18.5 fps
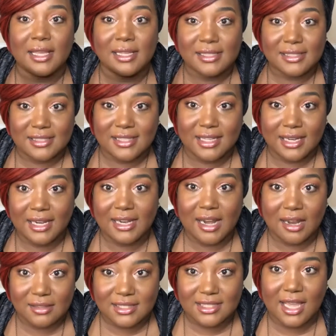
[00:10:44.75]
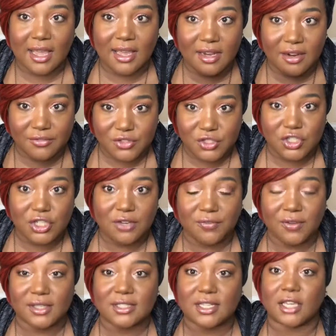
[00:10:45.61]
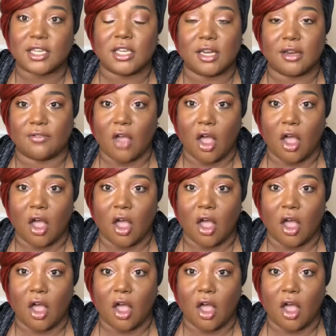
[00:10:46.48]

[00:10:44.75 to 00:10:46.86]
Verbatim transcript: sitting outside of chief executive